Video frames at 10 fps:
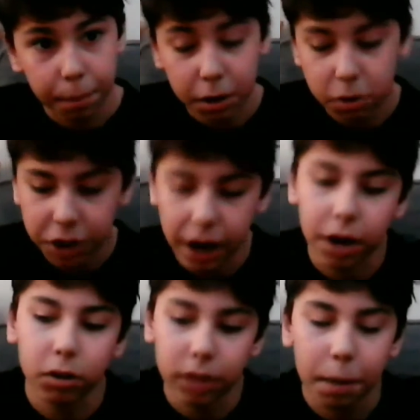in my new
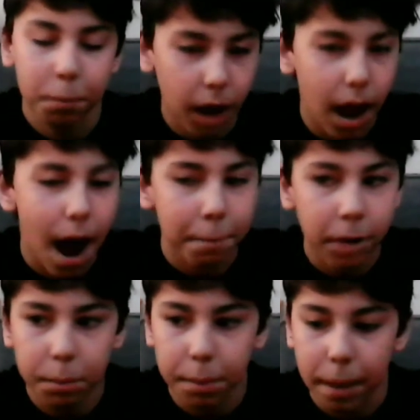channel that I'm,
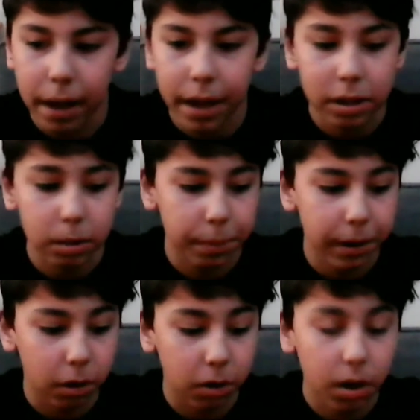I'm gonna be making, it's
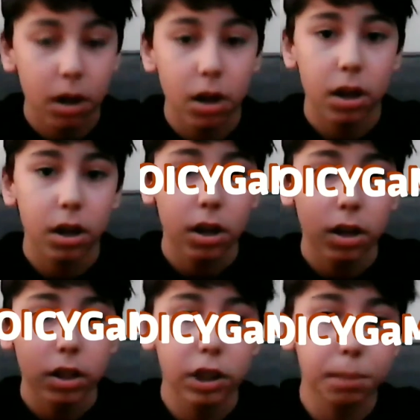gonna be called
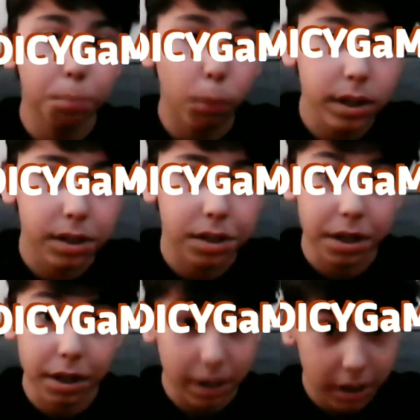
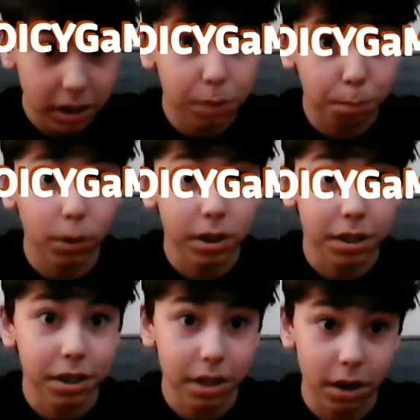Spoicy
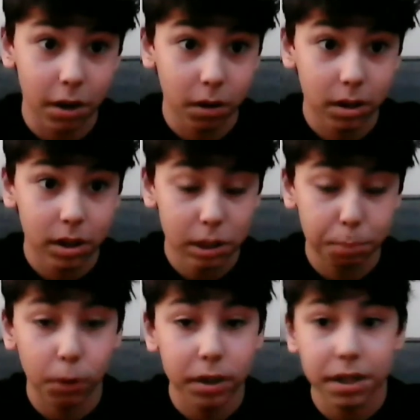Spoicy. you know,
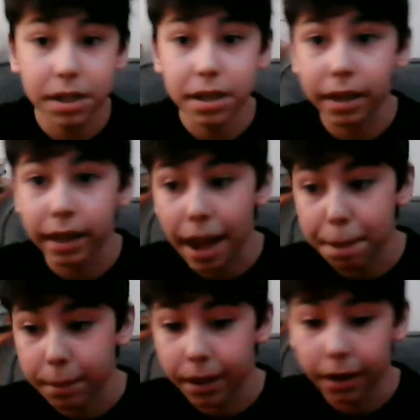Spoicy
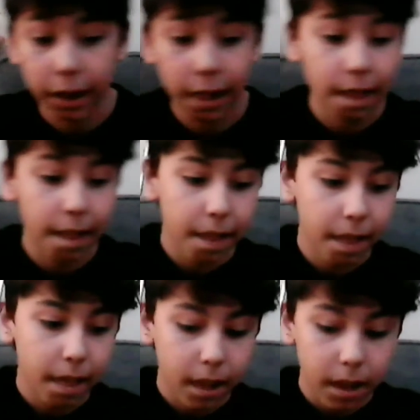Gaming.
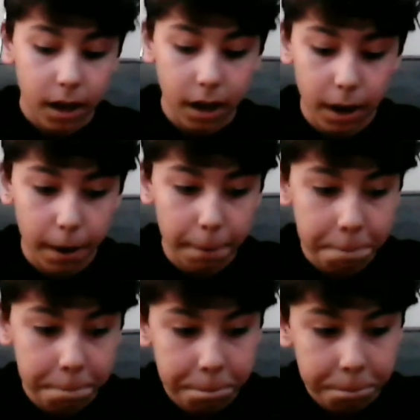
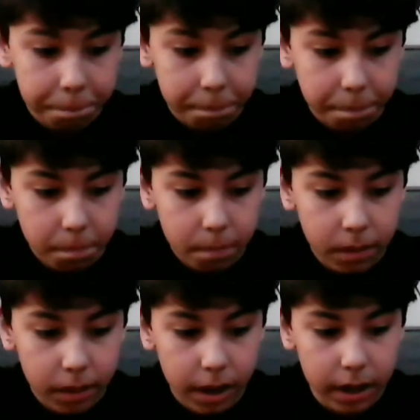Um,
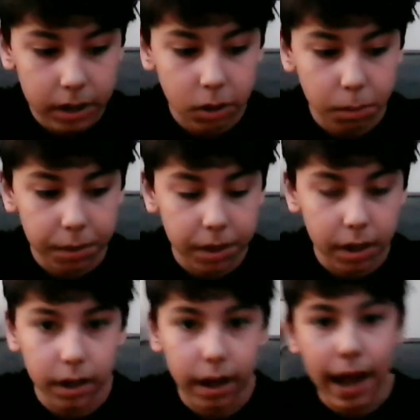it's gonna
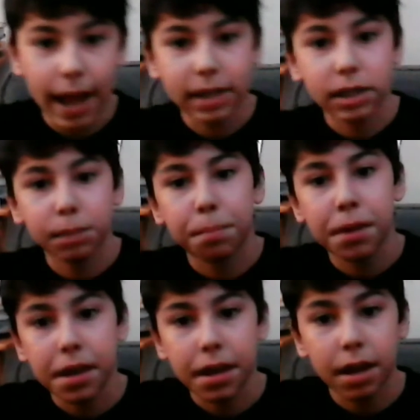be a S
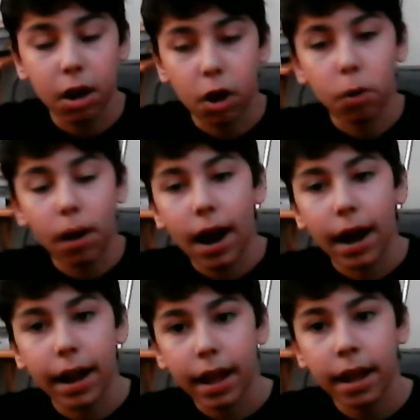P O
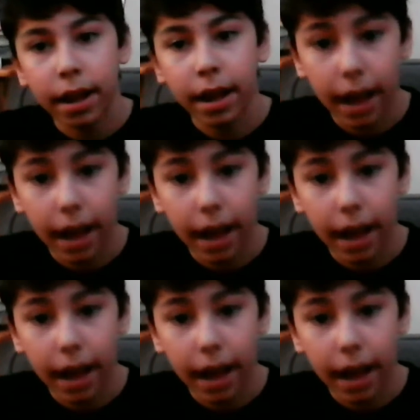I